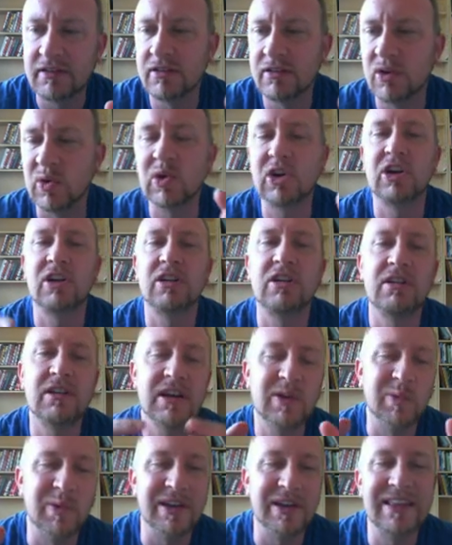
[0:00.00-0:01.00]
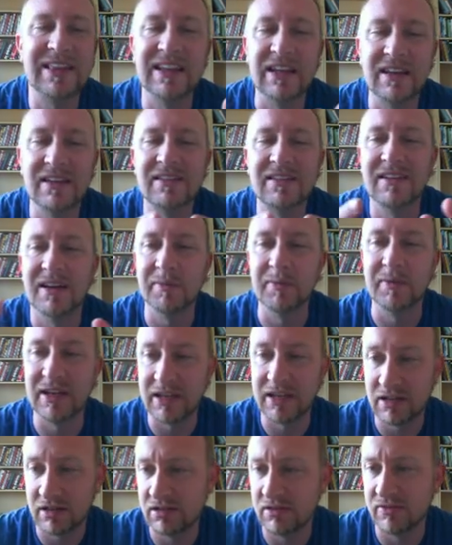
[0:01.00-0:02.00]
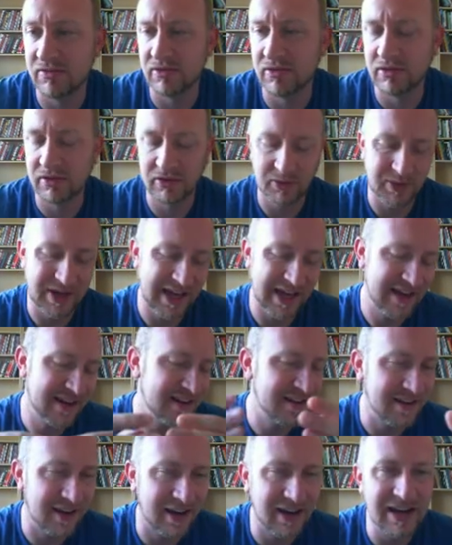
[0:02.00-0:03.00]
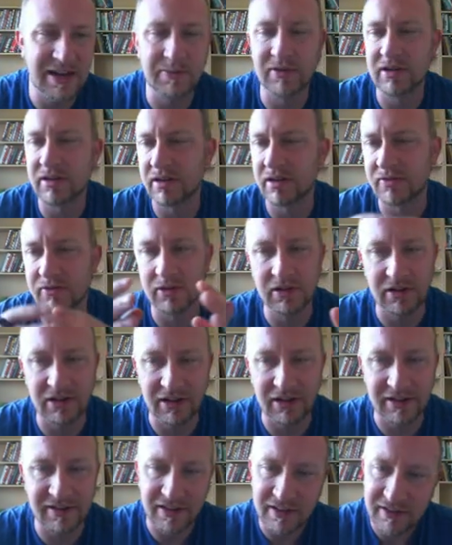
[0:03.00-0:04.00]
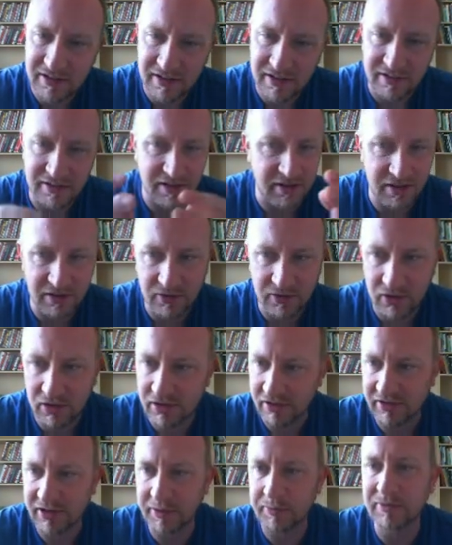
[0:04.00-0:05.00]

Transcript: occurring within some interval. So we had a time interval or a distance interval or something